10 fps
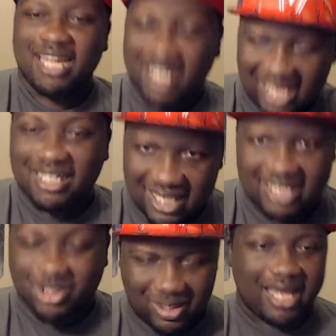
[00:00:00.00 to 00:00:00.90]
Dang it,
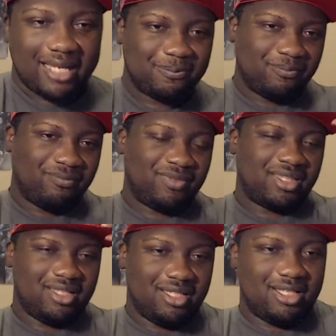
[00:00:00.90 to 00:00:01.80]
try.
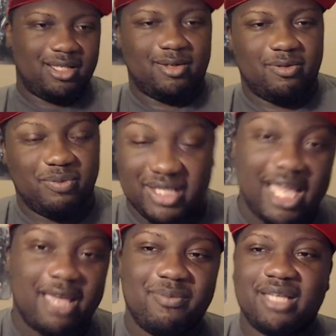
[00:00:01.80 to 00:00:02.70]
But yeah,
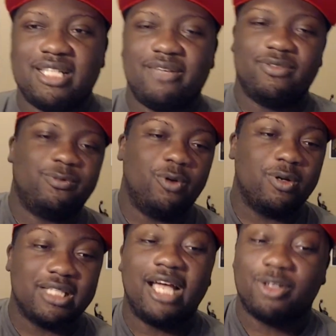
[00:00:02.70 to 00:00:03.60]
man, definitely looking forward.
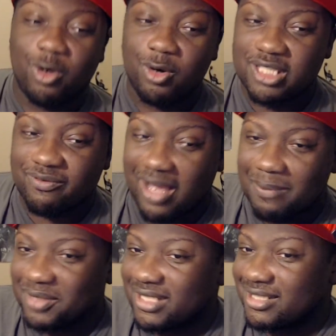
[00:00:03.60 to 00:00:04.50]
Now, of course, if I
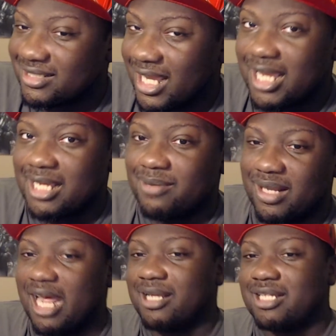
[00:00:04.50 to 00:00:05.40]
play this game and
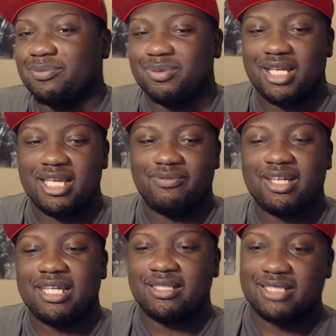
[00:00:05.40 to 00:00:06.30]
I get to play, if I
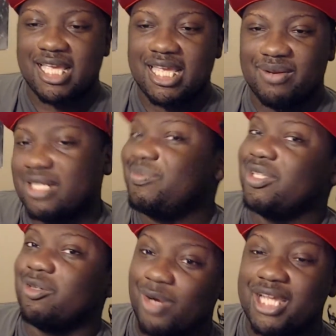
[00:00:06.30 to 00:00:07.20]
get this game and I get to play the
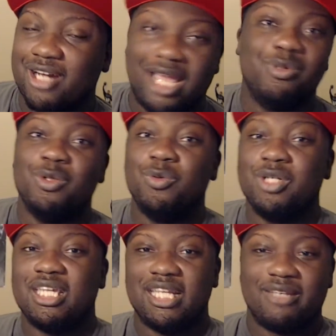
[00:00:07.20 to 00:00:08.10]
Raider,
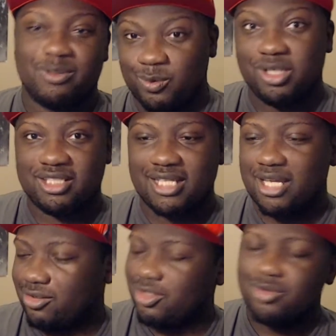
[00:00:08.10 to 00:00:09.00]
it has the voice chat
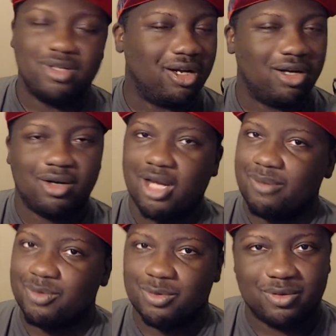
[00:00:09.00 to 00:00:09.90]
on. I'm
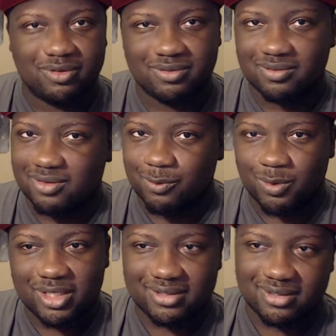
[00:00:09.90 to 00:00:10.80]
doing the
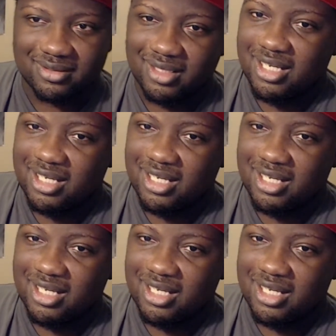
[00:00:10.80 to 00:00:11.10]
voices.